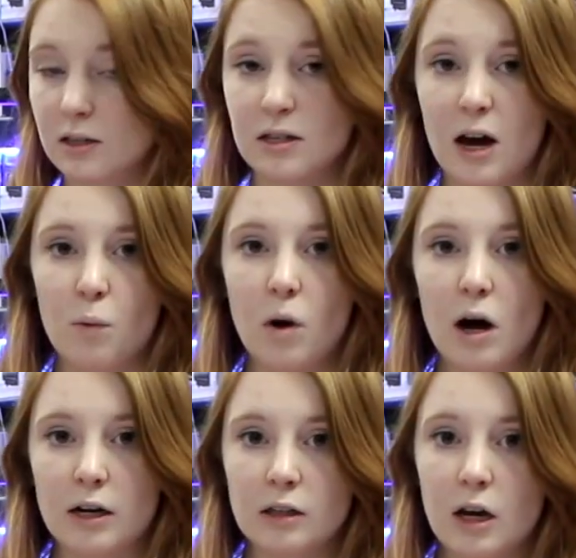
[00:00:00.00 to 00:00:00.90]
it's not
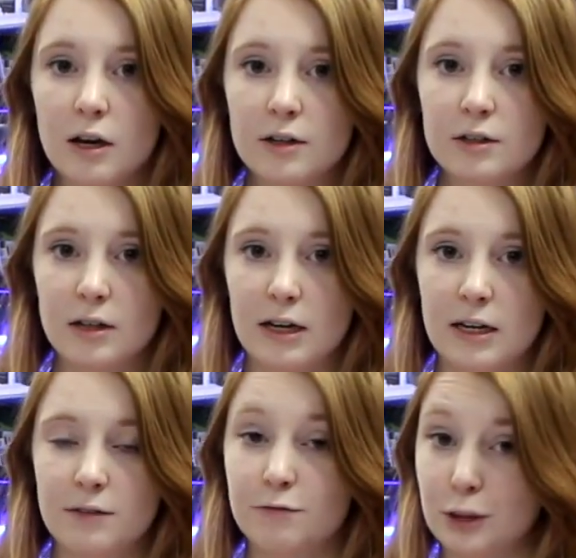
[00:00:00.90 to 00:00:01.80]
waterlogged,
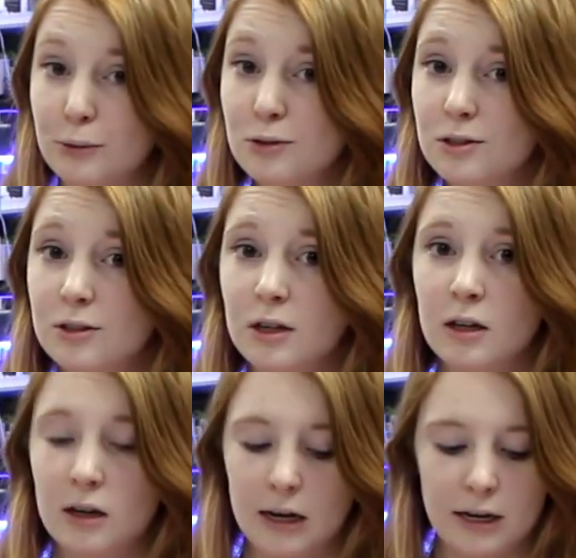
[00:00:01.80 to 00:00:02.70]
it floats.
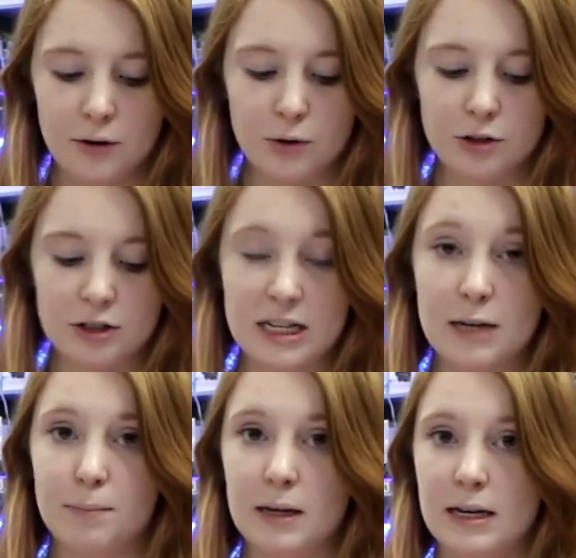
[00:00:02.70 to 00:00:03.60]
And in order to
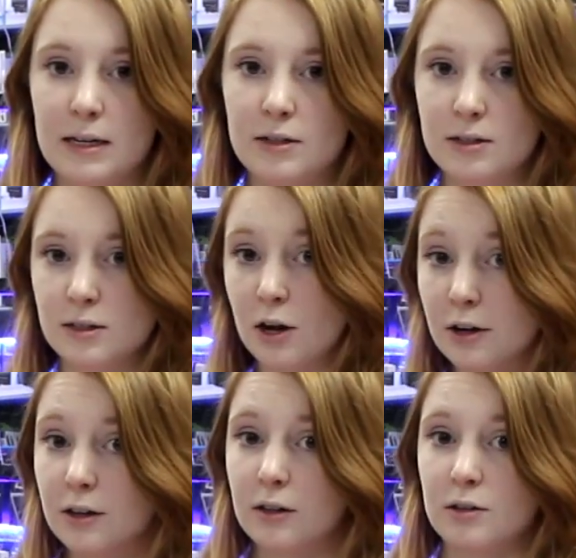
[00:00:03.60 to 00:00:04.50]
keep it
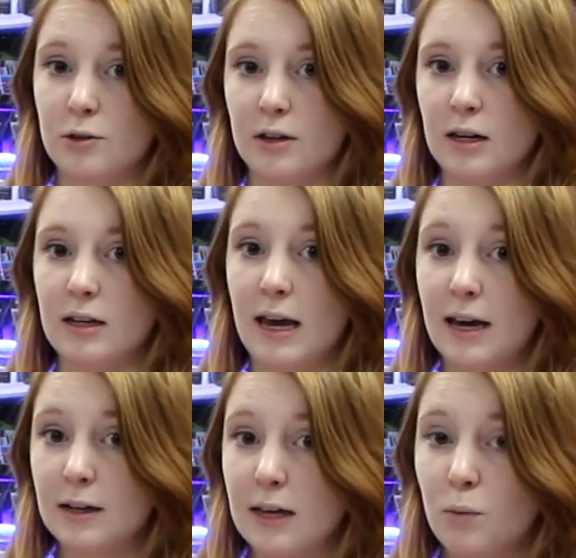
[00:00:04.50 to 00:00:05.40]
sunk so that it
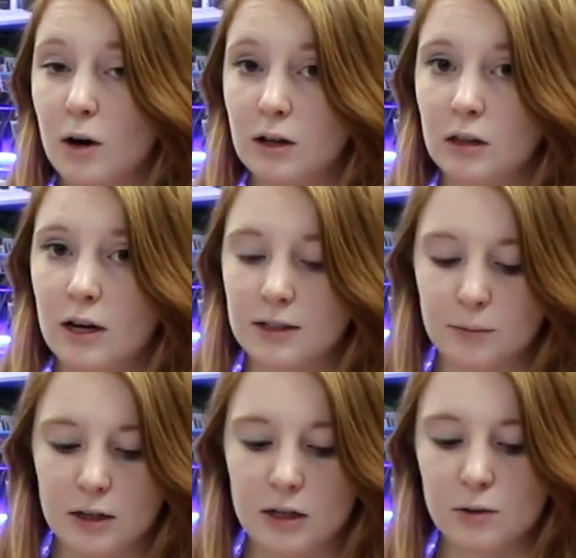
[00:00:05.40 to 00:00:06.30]
can get waterlogged,
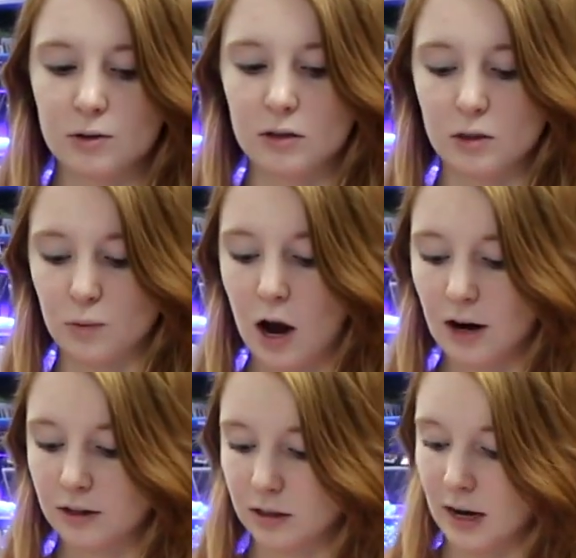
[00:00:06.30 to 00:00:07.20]
I'm going to use this
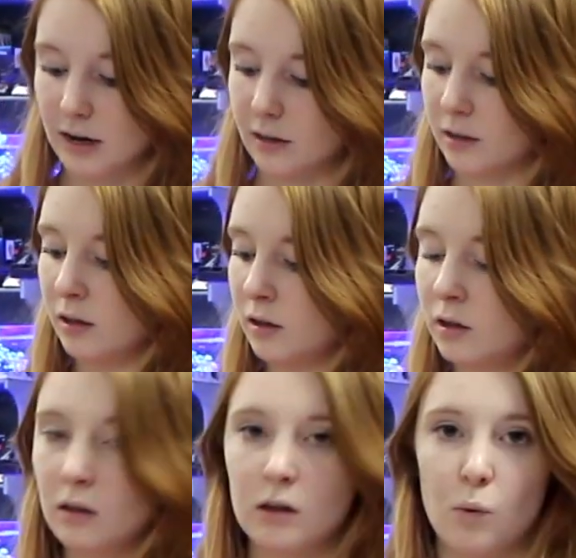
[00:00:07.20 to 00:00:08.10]
rock to kind
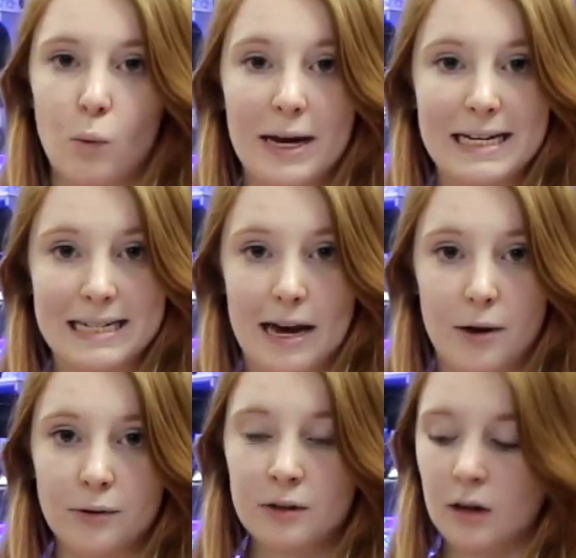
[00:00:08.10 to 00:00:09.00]
of weigh it
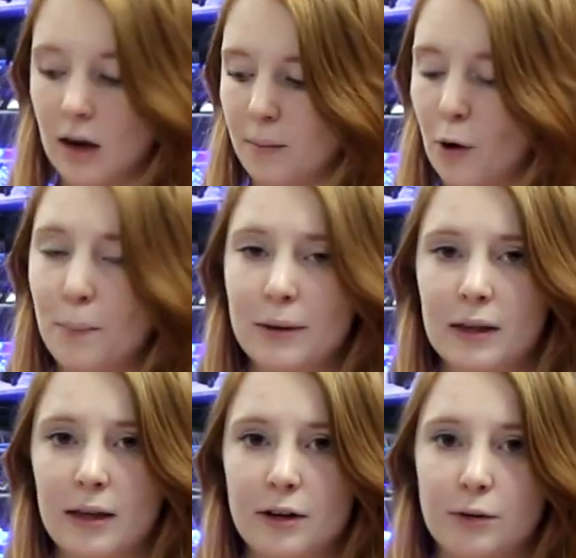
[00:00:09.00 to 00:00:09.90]
down. I'm
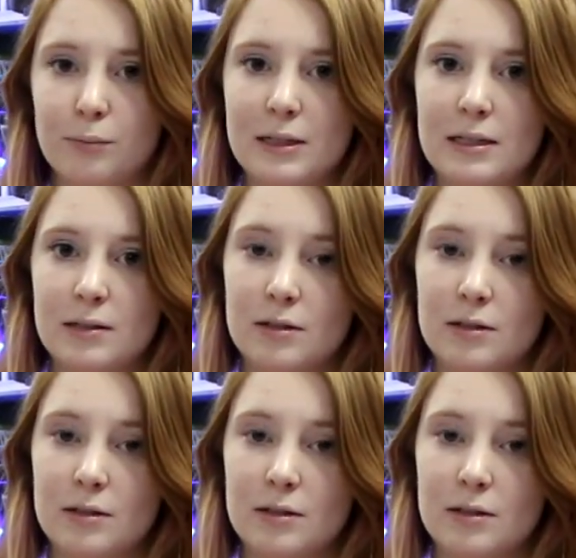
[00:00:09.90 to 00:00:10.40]
hoping that it'll be